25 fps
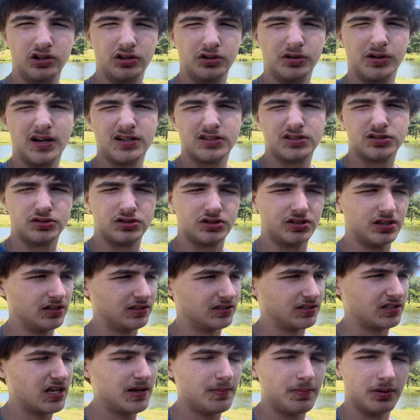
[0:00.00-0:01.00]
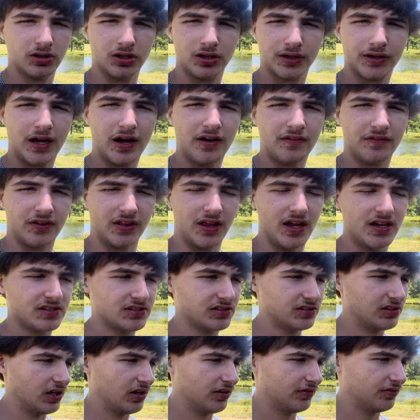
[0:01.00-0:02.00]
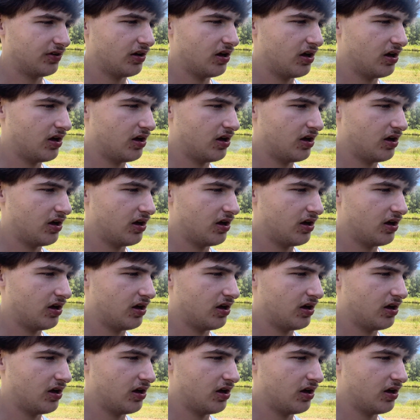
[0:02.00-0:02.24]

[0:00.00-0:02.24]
You guys will just have to keep a lookout for that stuff.